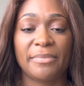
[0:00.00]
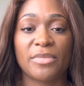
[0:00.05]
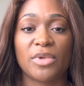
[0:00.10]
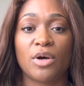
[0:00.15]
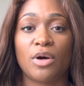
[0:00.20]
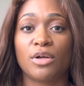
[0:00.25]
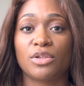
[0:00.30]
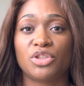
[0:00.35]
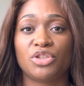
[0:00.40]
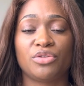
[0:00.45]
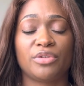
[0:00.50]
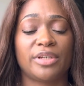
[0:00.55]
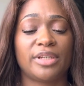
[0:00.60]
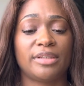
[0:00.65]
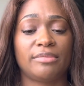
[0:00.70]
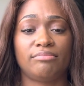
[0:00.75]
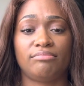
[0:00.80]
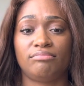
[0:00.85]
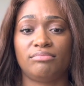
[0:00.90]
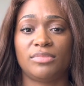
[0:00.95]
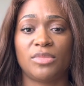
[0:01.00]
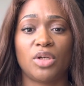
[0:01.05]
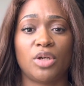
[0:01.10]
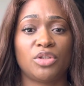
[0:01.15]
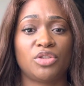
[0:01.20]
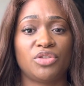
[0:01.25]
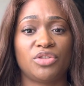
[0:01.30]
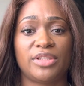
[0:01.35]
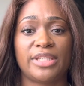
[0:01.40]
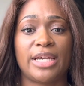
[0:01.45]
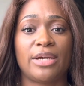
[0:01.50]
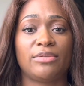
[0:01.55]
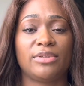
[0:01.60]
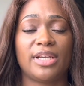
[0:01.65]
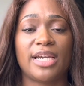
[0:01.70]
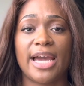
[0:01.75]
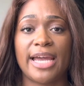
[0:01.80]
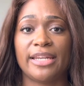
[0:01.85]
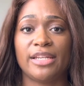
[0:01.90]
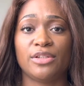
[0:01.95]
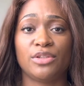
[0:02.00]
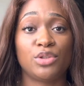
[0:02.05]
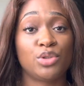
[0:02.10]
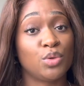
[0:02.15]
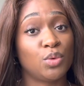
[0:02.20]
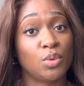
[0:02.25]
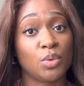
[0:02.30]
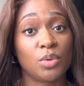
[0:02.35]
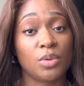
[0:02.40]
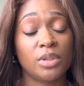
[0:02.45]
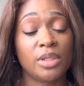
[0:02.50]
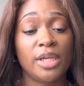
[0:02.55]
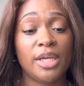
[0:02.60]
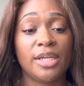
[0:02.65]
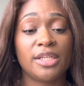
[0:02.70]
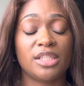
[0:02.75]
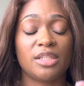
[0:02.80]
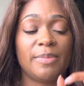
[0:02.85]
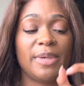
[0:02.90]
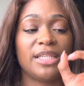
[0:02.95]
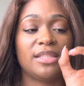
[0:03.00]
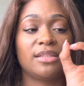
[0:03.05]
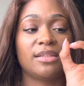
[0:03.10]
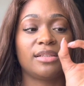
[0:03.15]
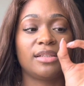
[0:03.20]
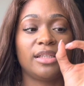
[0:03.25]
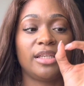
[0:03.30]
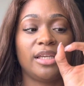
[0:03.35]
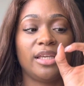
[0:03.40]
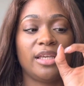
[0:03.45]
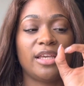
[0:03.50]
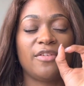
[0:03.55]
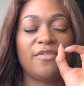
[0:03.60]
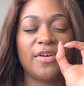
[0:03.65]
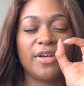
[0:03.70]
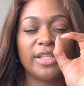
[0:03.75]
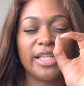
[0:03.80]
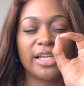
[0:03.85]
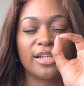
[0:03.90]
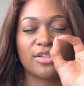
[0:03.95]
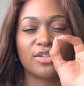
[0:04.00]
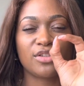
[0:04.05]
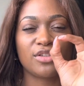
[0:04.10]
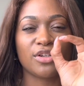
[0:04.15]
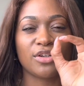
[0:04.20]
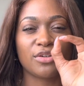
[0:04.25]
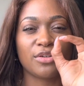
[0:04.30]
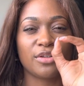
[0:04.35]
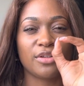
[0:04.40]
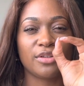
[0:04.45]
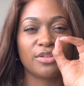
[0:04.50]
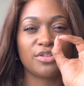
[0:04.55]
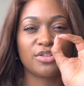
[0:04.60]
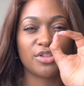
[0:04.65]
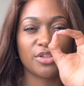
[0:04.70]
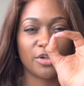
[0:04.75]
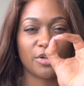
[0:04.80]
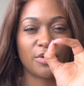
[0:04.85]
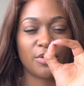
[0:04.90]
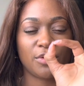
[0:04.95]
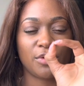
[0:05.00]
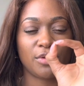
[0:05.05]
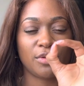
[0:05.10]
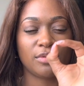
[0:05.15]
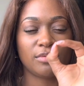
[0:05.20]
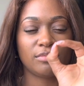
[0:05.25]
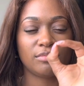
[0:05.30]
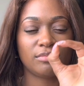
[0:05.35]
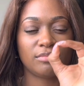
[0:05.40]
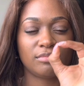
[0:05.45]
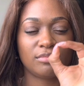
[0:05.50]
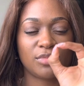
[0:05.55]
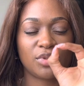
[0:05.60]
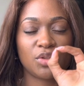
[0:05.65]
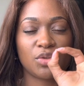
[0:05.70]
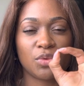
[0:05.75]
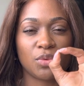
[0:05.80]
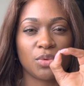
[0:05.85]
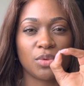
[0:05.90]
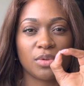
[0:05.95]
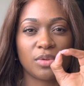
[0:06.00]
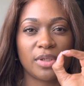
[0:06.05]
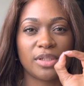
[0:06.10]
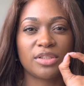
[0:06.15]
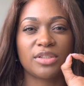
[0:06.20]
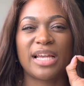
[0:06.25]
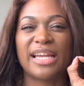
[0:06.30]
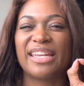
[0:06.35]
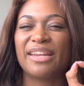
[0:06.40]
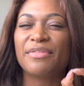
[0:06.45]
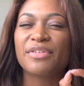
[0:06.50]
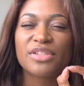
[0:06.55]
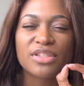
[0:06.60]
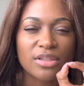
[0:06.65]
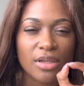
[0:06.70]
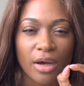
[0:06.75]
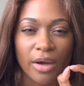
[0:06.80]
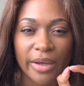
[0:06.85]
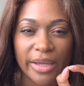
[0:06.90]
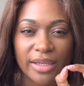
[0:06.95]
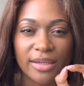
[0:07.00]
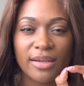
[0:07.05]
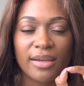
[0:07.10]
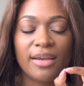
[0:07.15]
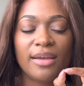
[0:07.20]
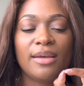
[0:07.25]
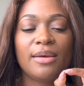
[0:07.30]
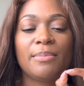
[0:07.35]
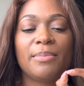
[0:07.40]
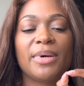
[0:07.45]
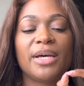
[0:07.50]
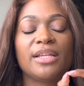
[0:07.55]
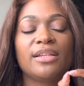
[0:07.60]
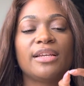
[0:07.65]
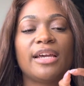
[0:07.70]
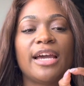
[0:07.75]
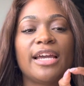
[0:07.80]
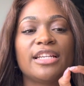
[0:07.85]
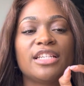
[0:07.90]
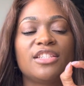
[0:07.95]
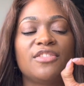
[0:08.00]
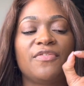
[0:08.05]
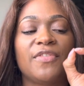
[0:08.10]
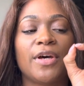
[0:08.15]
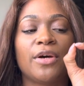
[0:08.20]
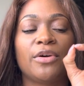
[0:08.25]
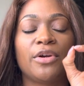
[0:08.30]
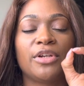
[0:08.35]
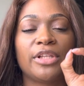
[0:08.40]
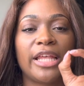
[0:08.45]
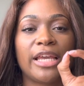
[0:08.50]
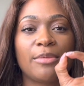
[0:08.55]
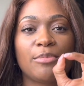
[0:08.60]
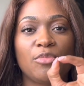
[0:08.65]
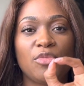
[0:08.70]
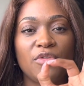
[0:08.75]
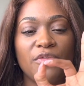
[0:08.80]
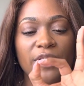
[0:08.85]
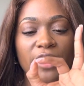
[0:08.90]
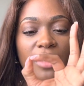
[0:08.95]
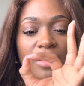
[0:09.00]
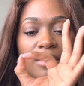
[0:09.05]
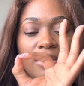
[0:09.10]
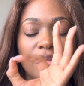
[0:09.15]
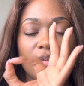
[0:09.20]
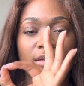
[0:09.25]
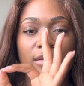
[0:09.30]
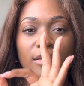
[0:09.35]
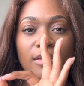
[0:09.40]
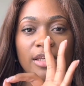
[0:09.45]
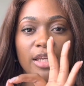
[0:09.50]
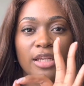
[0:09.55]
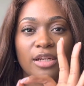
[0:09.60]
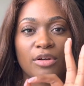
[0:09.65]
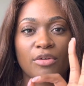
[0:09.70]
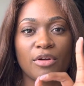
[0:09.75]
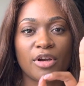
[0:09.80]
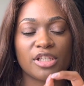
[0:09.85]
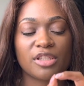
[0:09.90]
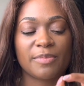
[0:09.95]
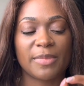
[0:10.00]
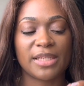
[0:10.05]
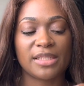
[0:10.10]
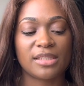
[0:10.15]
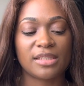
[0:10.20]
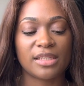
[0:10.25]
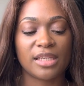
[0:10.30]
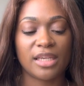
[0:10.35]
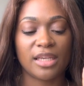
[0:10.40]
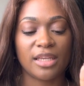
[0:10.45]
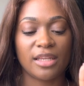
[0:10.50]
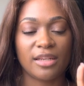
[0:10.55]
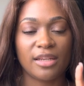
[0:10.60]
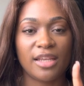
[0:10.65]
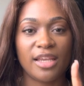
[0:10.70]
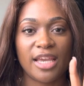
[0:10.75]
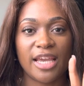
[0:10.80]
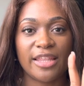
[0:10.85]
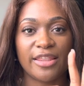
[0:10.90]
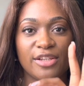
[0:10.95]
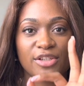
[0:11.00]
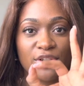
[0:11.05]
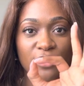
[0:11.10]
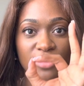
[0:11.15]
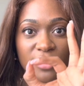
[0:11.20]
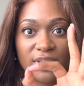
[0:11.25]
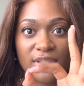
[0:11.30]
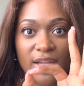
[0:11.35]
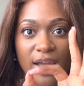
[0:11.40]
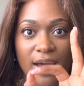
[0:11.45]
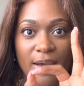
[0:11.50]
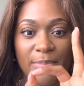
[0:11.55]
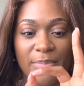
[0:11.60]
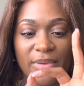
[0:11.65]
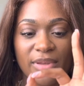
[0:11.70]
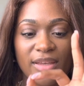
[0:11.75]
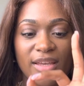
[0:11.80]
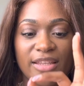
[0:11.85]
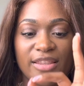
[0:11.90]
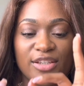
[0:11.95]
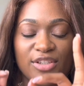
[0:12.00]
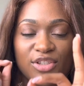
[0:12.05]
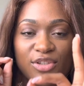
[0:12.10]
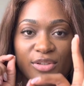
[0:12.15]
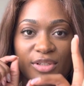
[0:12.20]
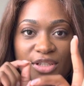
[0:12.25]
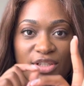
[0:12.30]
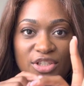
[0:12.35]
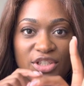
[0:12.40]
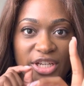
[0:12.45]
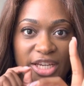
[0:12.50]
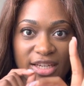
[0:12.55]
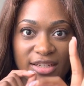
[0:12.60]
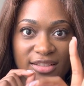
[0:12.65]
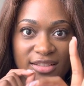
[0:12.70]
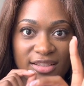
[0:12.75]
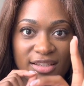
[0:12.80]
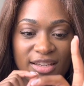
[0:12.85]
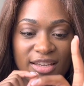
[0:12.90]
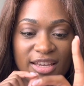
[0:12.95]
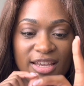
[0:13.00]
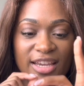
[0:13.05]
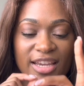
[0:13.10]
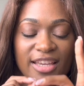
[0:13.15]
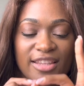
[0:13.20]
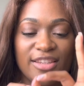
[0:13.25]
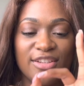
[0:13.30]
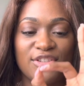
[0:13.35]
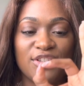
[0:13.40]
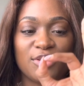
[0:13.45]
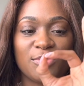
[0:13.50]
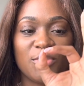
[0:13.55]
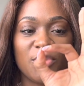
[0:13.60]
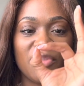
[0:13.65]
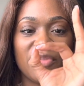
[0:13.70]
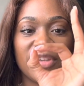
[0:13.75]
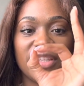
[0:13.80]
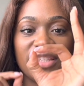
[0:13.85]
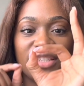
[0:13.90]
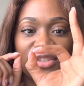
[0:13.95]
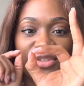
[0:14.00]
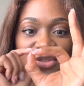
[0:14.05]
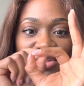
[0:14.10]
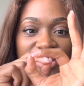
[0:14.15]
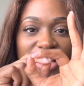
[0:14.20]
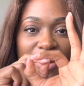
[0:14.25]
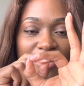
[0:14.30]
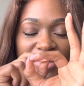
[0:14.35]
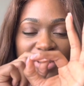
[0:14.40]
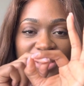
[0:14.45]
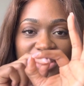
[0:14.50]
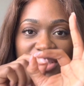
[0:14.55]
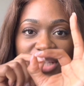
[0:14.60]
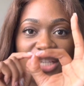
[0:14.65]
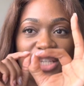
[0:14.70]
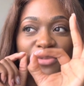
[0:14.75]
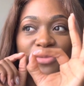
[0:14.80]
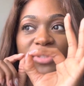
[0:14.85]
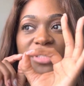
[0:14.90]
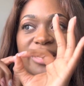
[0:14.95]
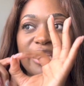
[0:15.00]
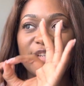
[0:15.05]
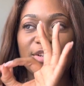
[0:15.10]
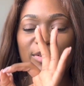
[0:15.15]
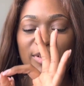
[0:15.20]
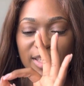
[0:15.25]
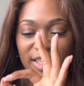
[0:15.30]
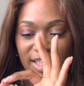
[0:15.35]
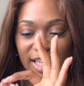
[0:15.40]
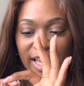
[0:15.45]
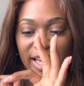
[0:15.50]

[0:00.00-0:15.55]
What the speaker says: ultrasound guided tool to basically, it felt like a circle tool. I never saw it, but I just felt her moving it across my skin, and then she'll stop, and then she'll inject, and then she'll move it, and then she'll stop and then inject. It was literally